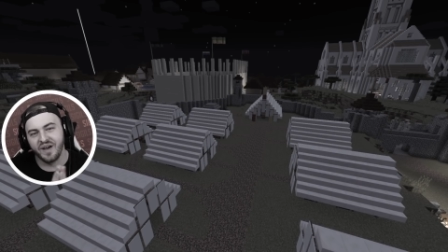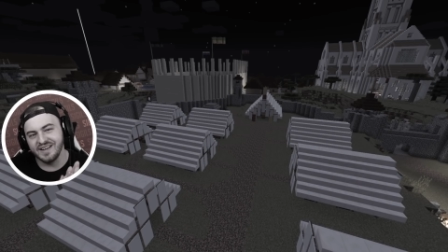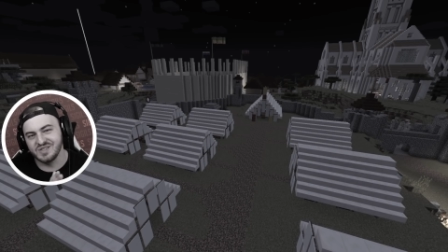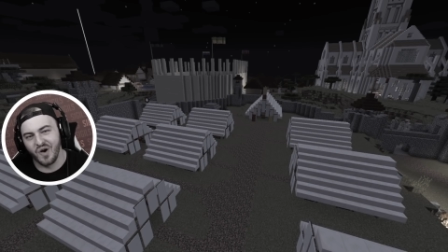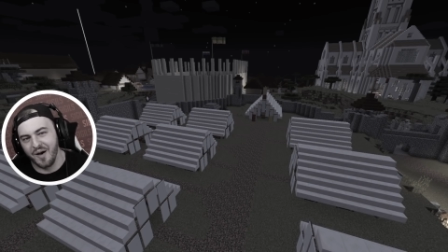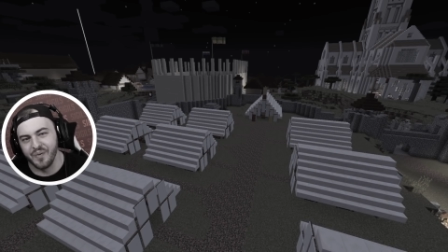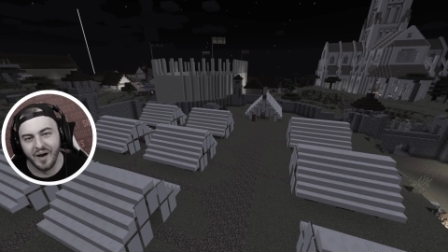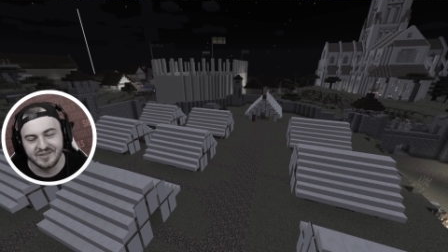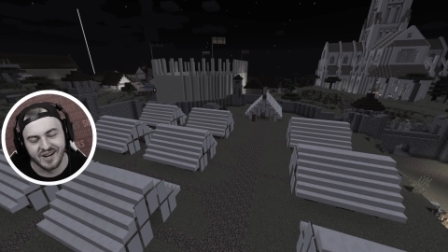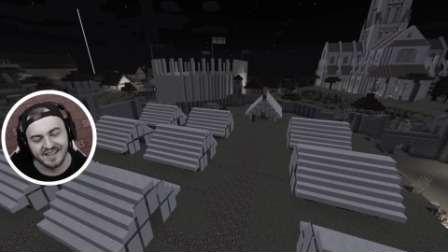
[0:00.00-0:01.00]
We're gonna swap it
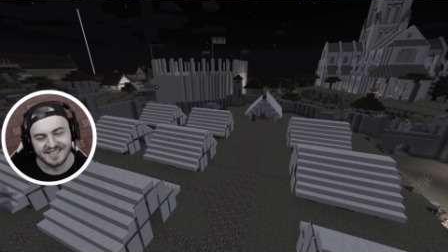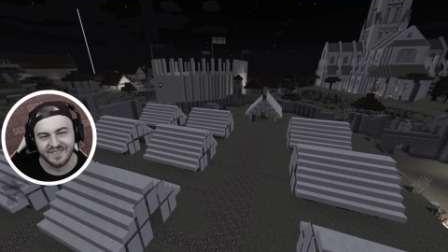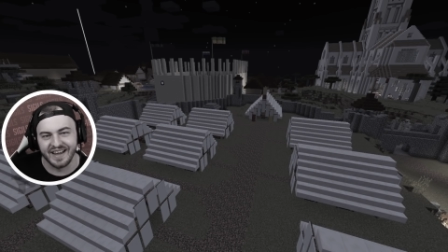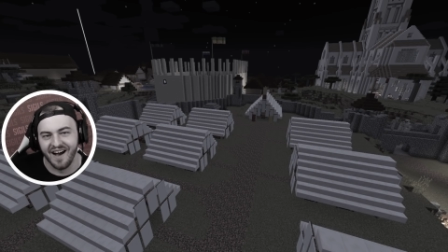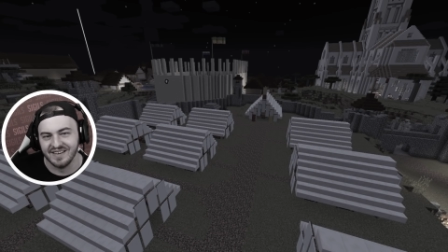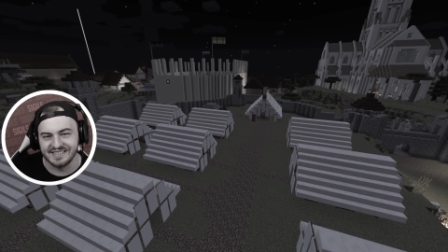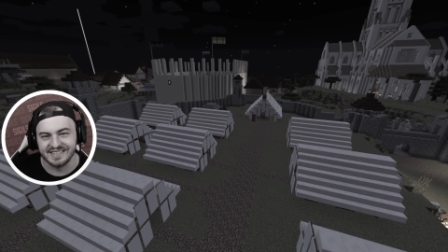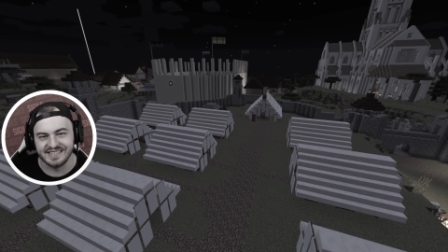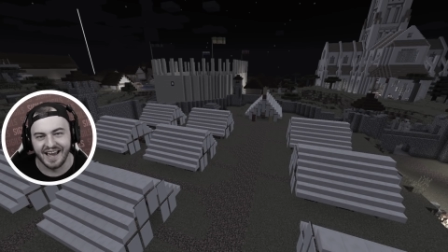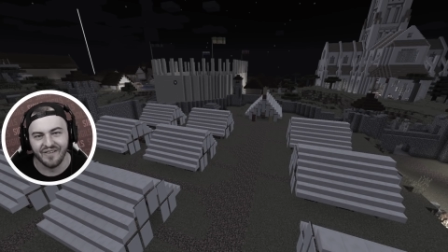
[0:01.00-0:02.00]
up, try somebody else,
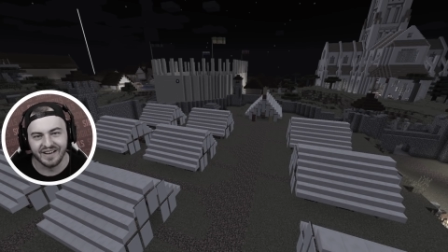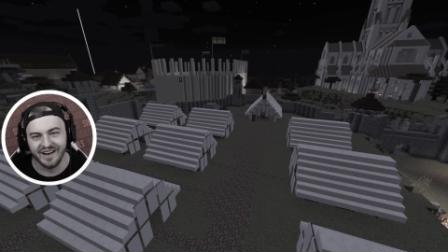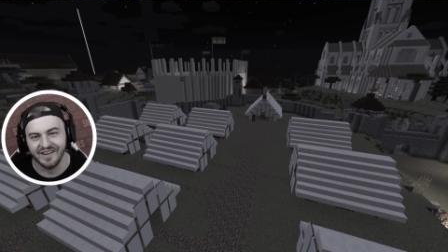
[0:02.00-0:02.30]
and see how it